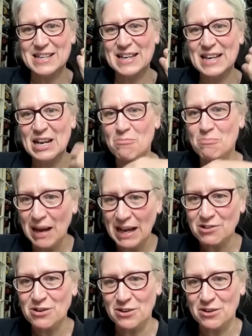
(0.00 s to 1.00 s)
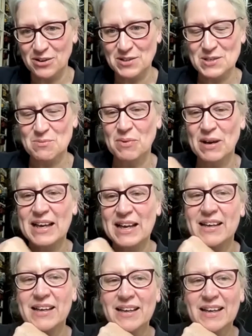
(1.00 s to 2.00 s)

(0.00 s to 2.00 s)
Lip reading: in a microcosm where